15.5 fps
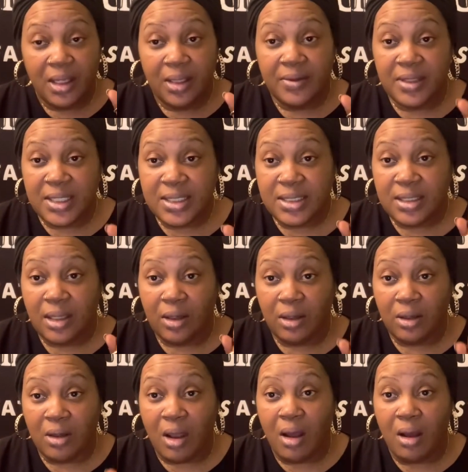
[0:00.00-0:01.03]
this
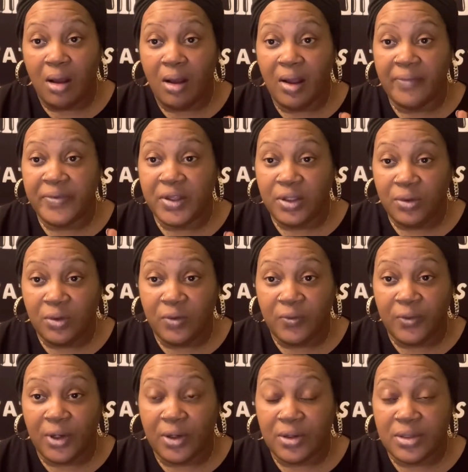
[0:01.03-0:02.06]
law of the
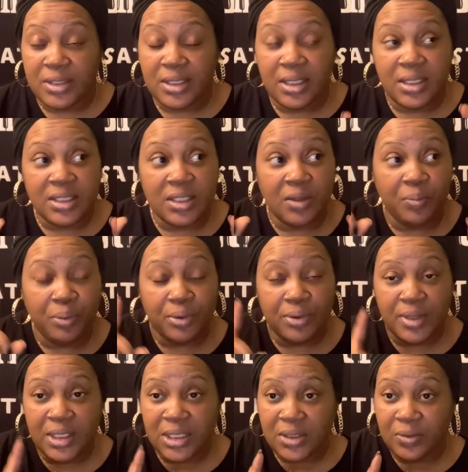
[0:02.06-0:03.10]
universe is the
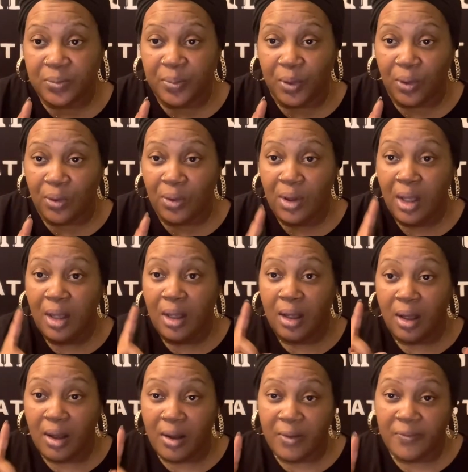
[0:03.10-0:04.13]
principle
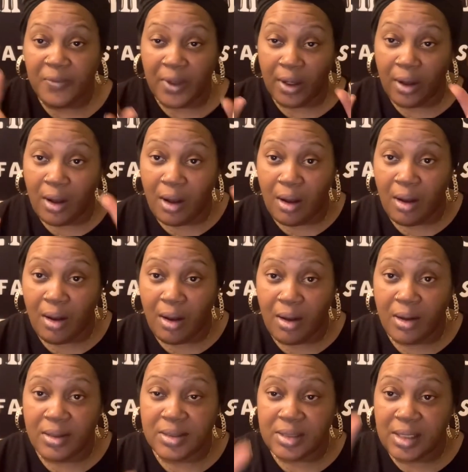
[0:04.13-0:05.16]
of the
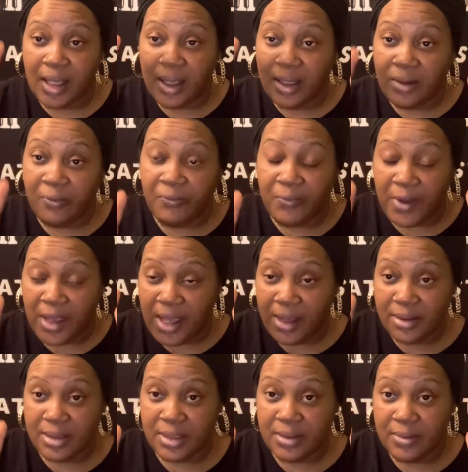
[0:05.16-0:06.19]
cause and
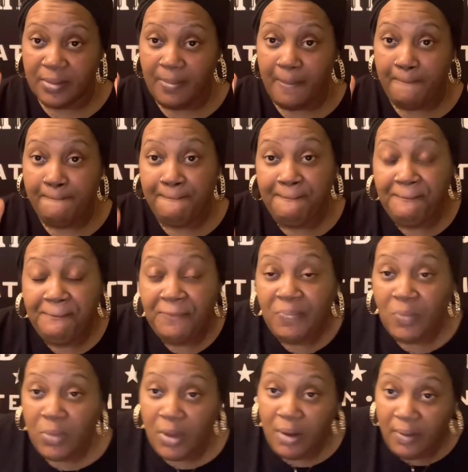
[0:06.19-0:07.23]
effect.
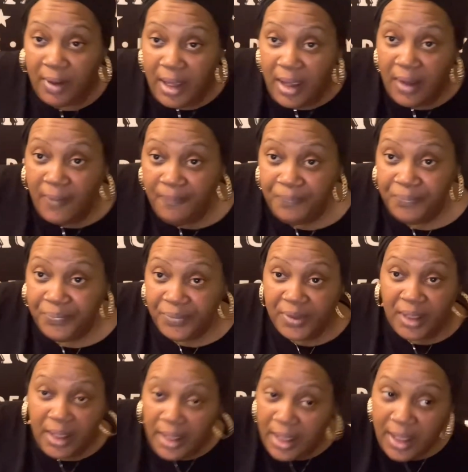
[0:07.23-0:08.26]
Okay? The
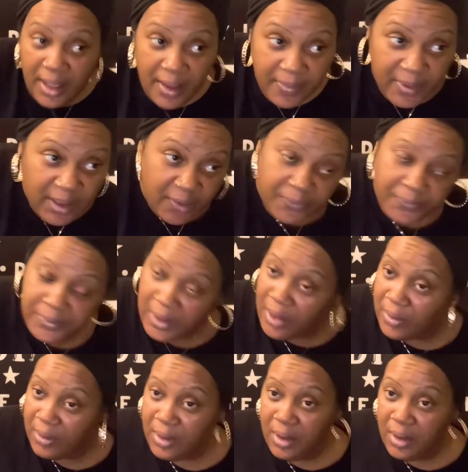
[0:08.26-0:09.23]
ebb and the flow.